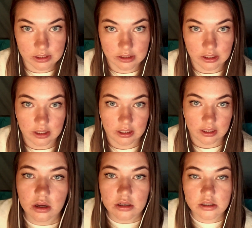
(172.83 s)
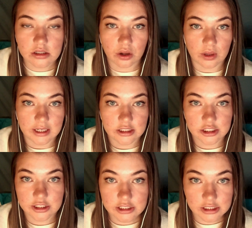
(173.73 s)
So let's
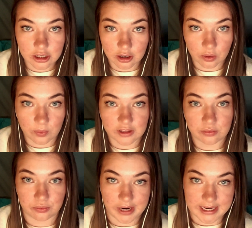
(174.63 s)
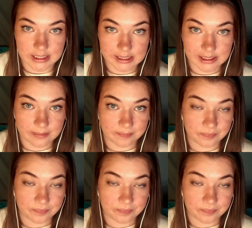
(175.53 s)
just start with race.